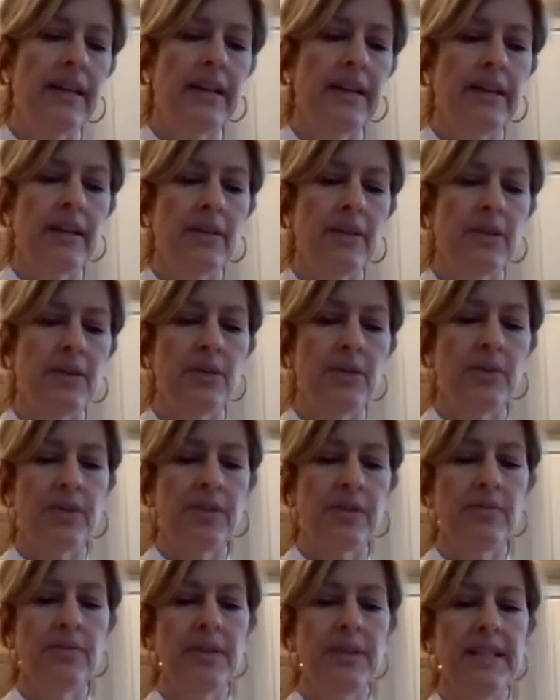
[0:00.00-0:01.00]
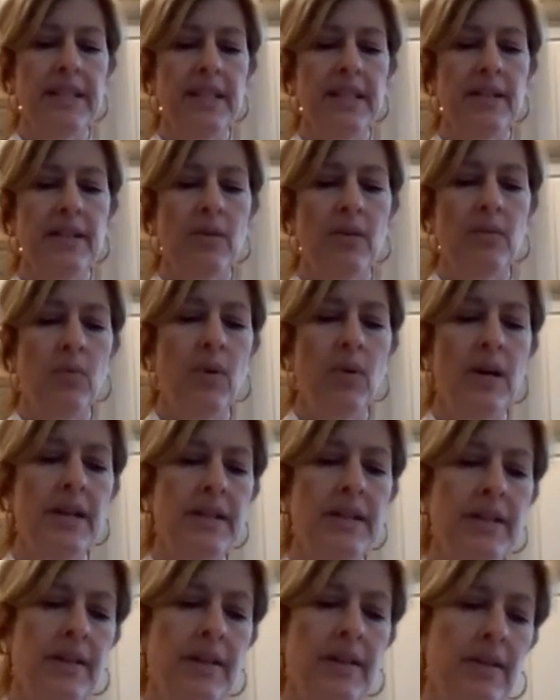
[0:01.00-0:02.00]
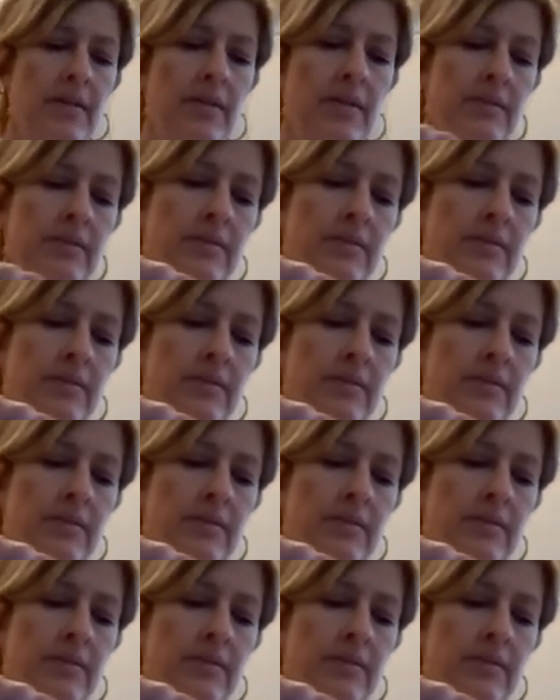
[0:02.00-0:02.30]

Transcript: And I'll do three, one,